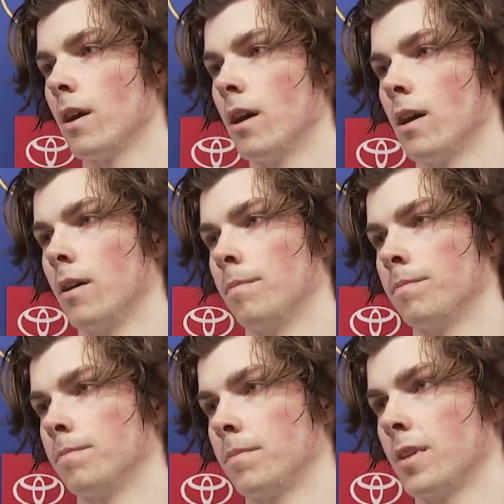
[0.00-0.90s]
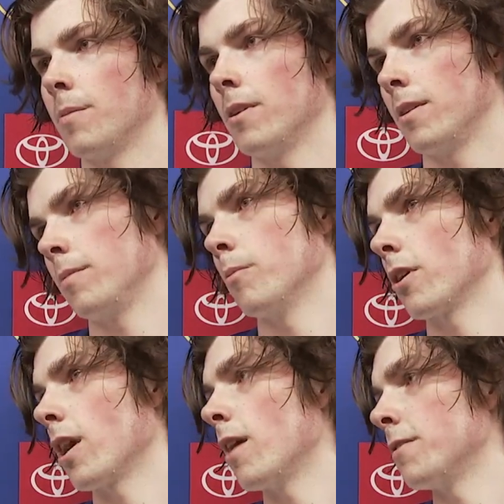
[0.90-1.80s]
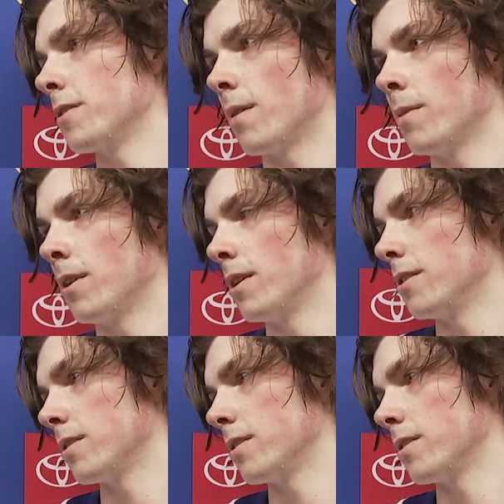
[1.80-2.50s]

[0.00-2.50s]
have gave me more confidence coming in here,